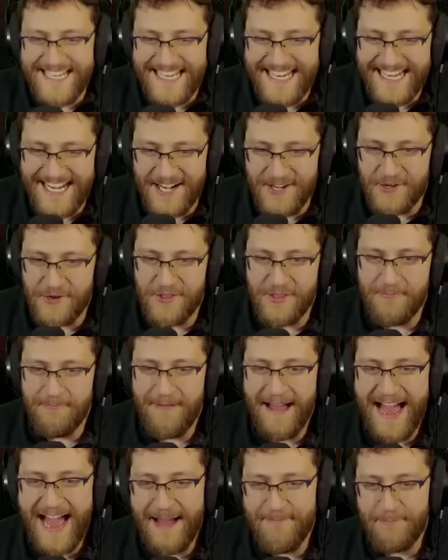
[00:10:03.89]
get under the
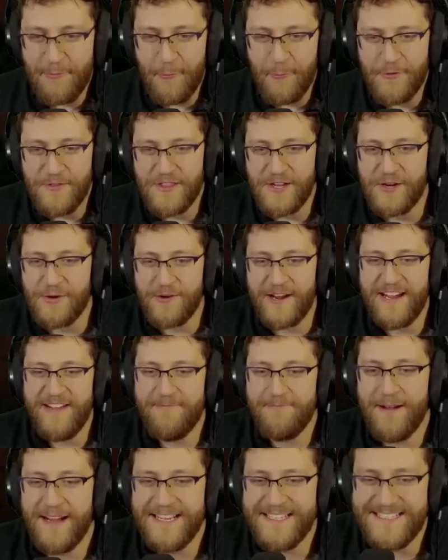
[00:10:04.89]
map with the
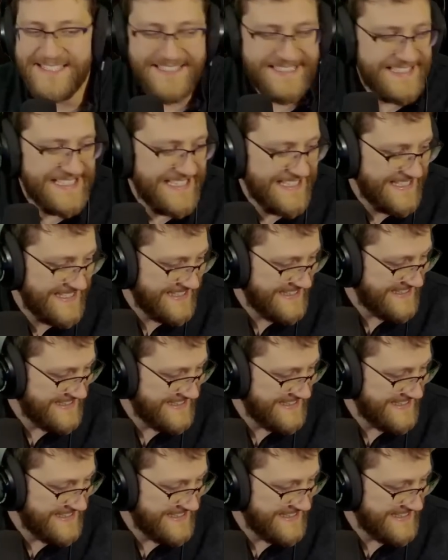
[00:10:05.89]
grave mine scene.